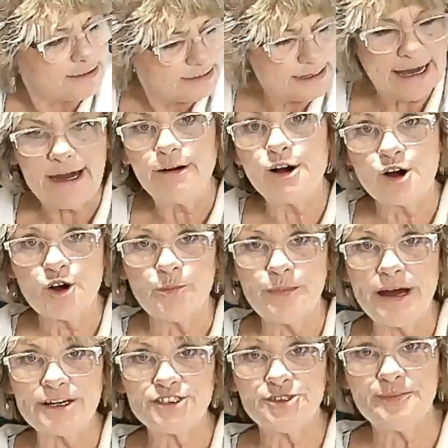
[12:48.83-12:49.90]
Now I'll go
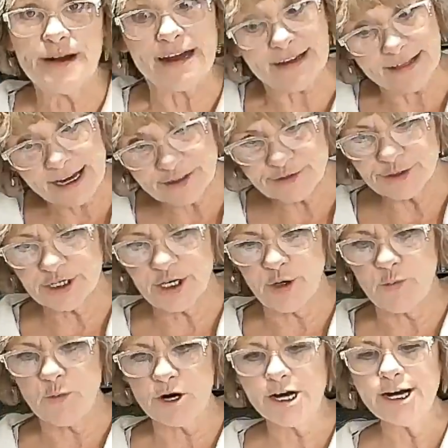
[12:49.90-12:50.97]
back to my electrical
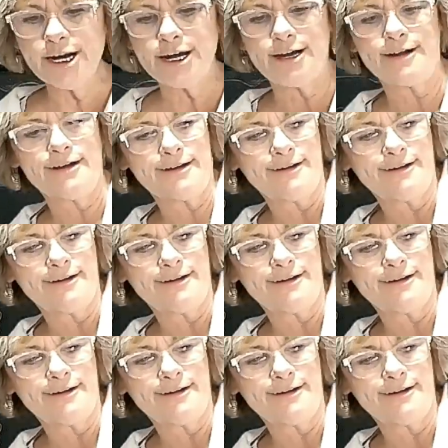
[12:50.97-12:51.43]
work.